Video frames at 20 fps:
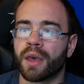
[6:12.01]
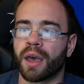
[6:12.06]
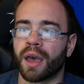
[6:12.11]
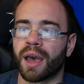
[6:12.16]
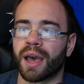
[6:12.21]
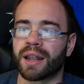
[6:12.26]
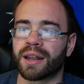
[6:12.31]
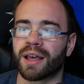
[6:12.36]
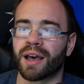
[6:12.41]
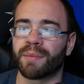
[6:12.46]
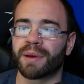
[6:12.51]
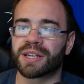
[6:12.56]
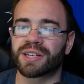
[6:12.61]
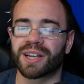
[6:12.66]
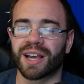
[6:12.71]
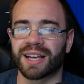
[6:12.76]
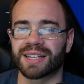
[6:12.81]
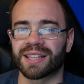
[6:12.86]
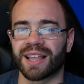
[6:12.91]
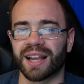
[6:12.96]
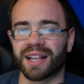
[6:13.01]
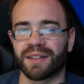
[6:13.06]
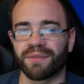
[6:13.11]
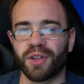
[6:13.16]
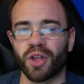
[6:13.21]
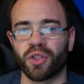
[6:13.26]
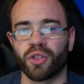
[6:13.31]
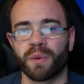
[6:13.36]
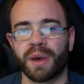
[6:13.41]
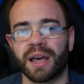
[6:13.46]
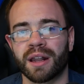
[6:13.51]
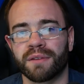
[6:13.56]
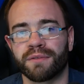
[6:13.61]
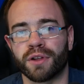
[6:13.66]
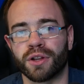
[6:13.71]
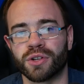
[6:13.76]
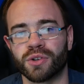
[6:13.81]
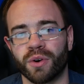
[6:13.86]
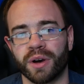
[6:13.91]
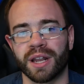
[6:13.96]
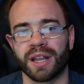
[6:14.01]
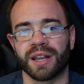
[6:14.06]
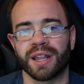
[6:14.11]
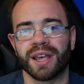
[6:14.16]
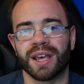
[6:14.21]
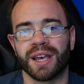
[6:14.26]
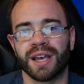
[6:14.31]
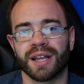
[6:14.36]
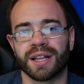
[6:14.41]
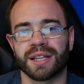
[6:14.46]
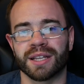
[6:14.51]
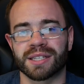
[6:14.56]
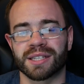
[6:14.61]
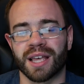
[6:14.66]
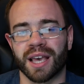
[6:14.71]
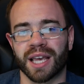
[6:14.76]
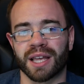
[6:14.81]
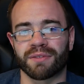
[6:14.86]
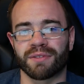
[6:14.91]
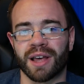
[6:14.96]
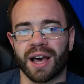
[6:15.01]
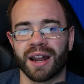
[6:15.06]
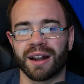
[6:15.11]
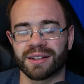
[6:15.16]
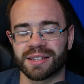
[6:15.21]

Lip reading: And make sure you guys like the video on the way out if you enjoyed it. Dislike if not.